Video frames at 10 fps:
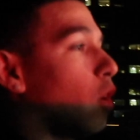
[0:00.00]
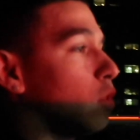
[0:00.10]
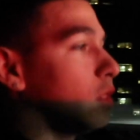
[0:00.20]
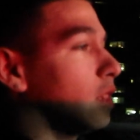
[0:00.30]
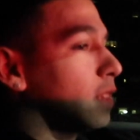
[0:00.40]

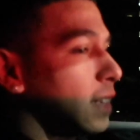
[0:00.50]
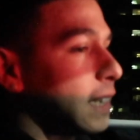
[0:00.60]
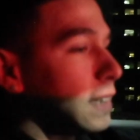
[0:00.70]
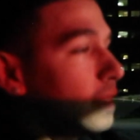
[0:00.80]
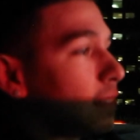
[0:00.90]
owning
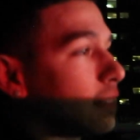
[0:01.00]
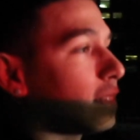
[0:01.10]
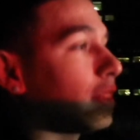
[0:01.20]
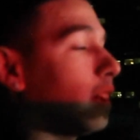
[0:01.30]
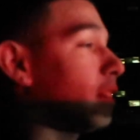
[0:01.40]
a
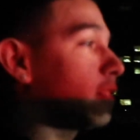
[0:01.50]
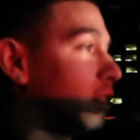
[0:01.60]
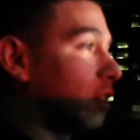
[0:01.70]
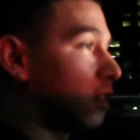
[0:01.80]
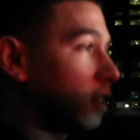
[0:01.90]

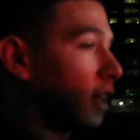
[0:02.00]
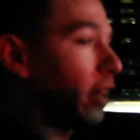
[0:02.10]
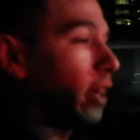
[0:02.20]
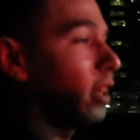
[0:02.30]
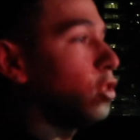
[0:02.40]
Tesla
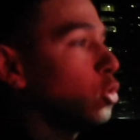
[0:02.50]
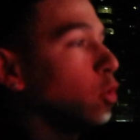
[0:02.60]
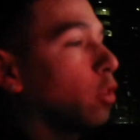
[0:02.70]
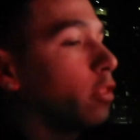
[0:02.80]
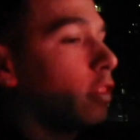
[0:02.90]
in New
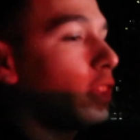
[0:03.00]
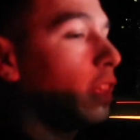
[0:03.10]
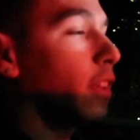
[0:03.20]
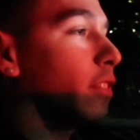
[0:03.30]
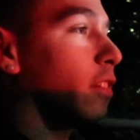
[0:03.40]
York
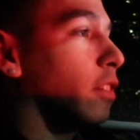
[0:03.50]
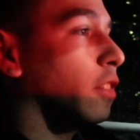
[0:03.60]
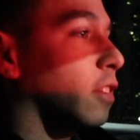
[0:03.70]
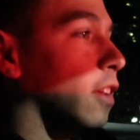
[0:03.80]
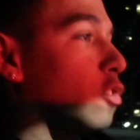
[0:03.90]
City is there's
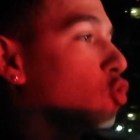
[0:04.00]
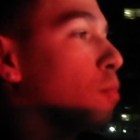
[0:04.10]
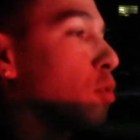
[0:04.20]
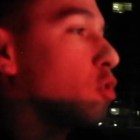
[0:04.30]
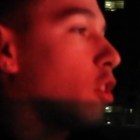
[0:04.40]

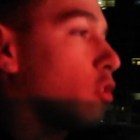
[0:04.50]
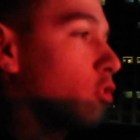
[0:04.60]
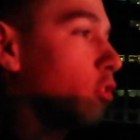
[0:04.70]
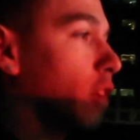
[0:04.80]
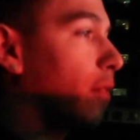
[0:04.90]
superchargers